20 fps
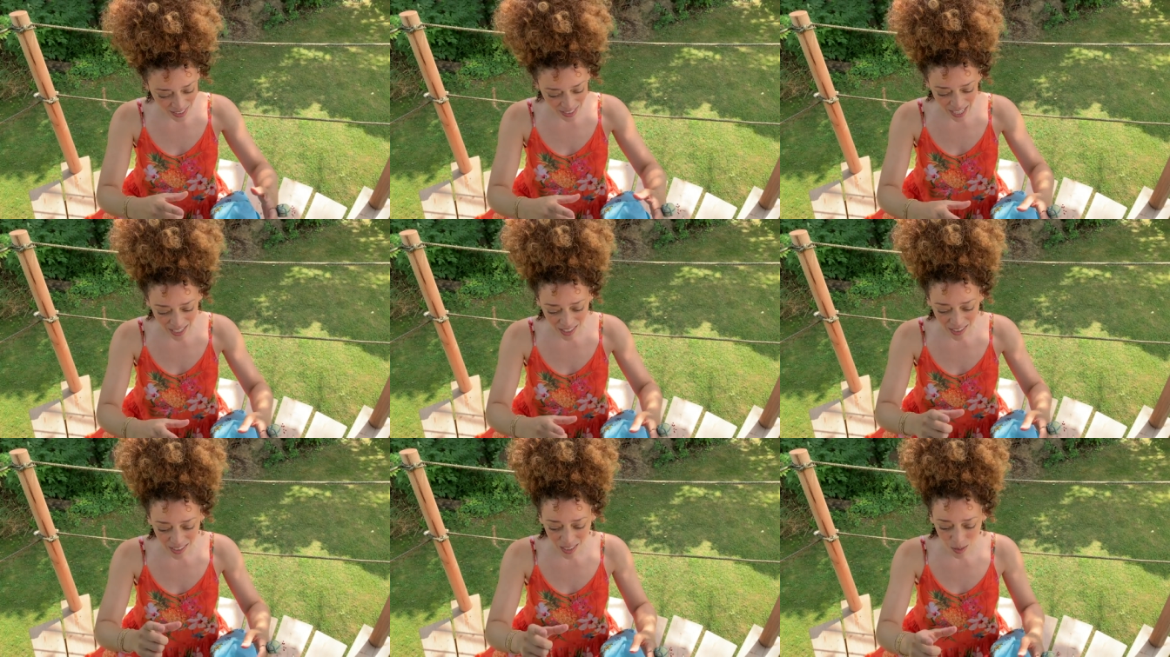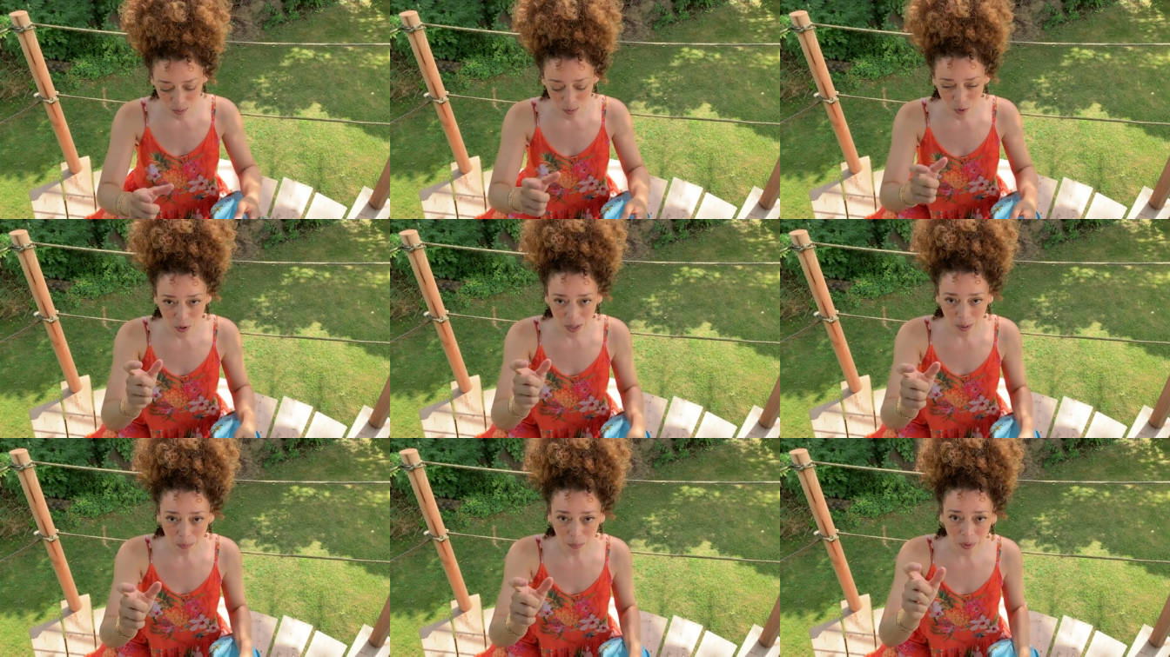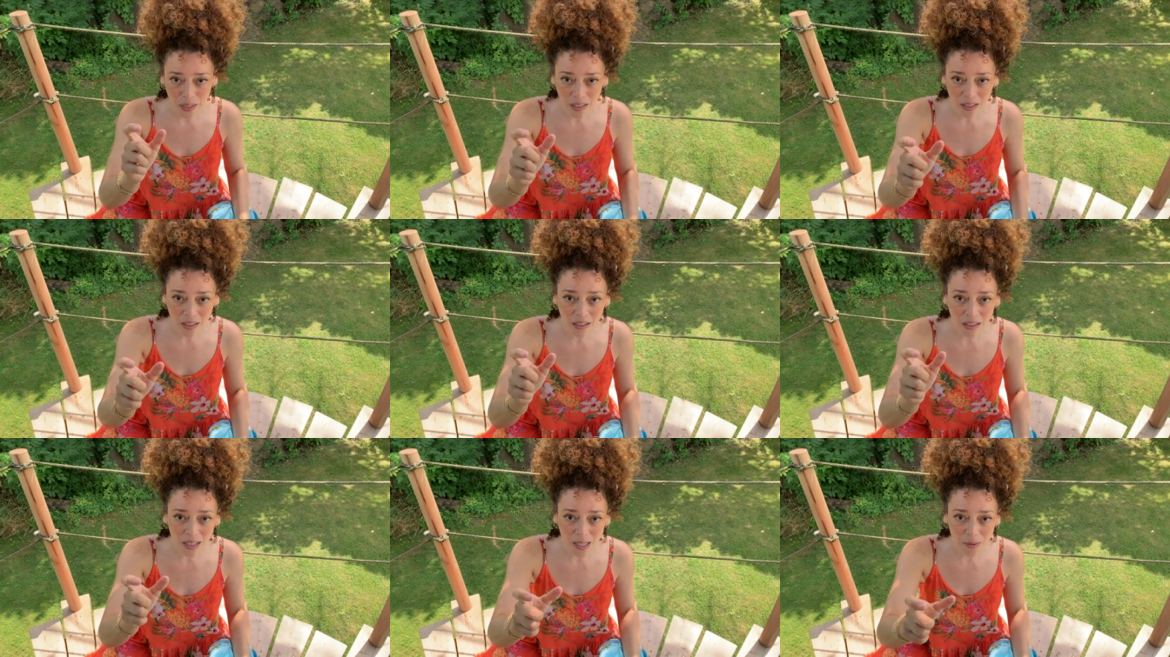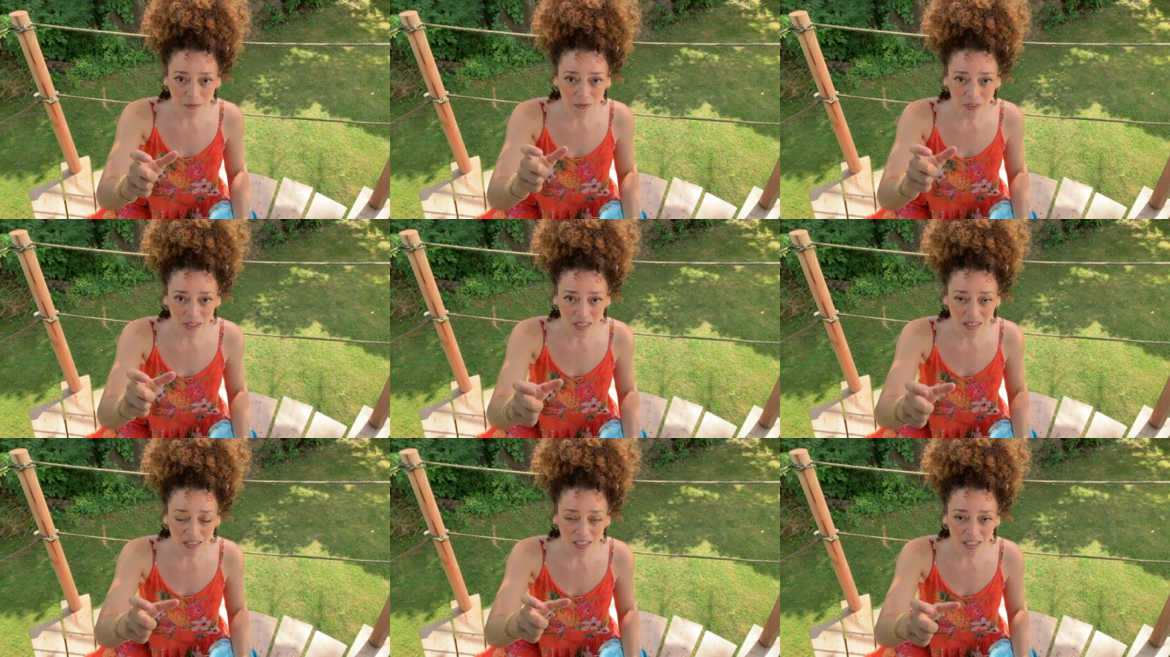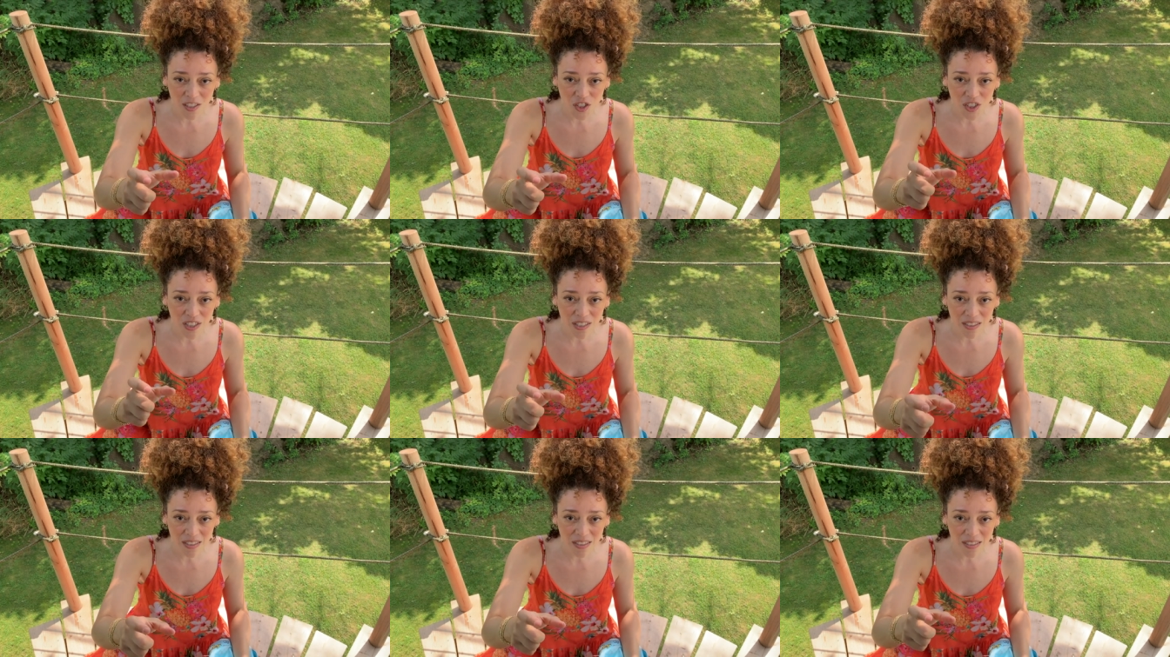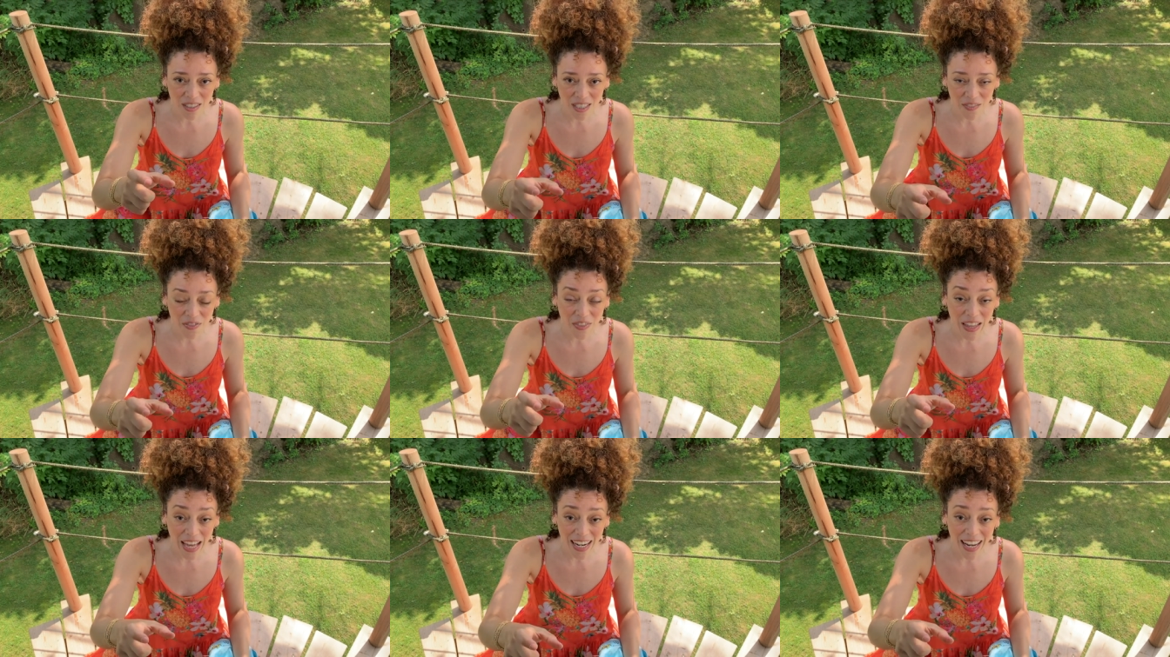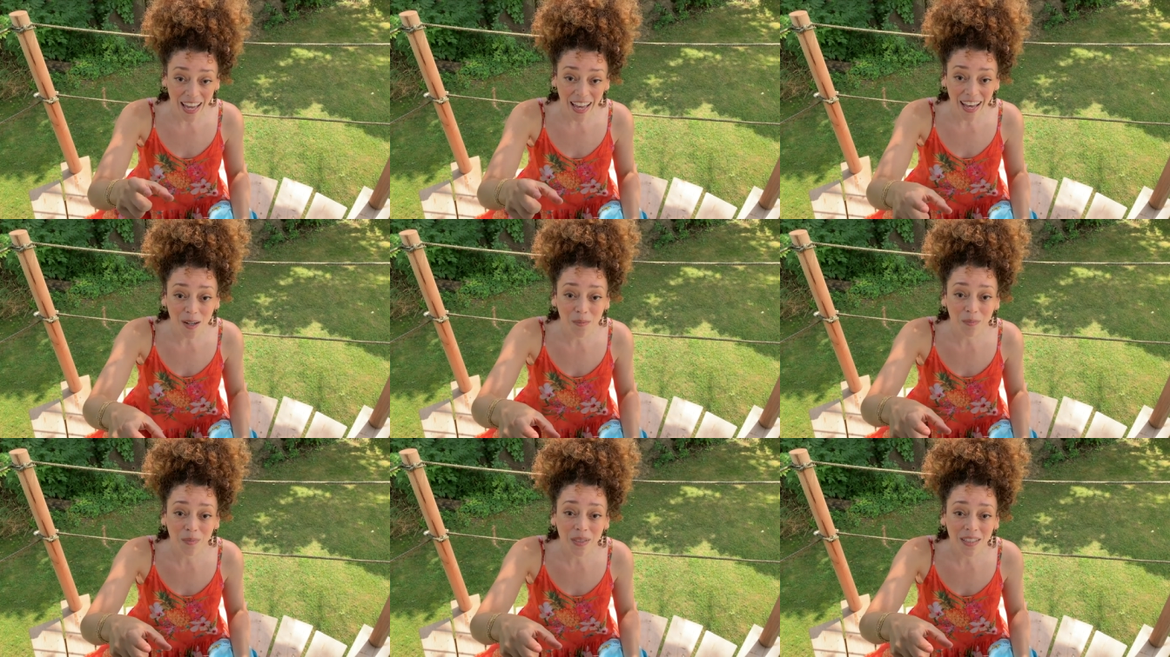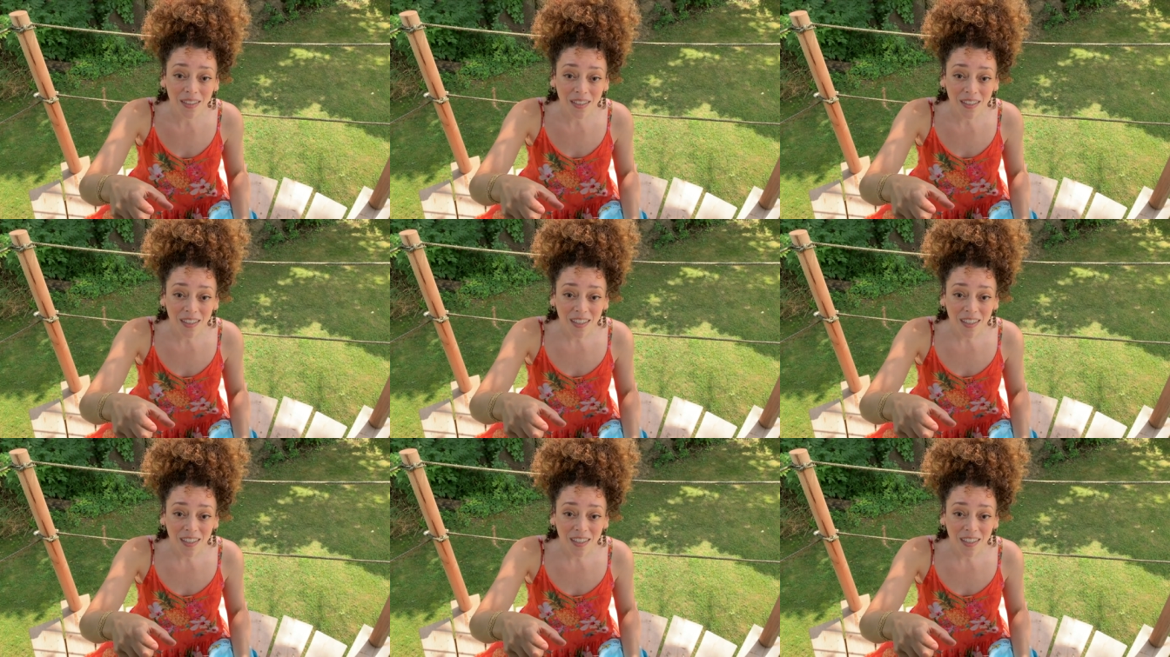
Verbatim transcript: taken some great big galumphing stitches in that hem